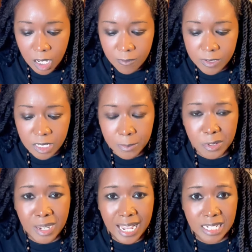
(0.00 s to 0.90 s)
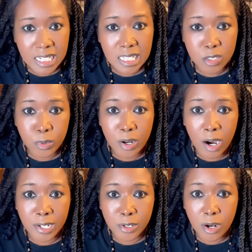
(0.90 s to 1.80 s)
For some of you guys, this is
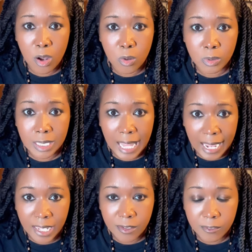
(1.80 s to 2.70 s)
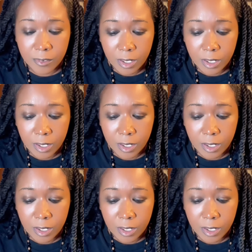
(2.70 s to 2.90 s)
regarding your own life.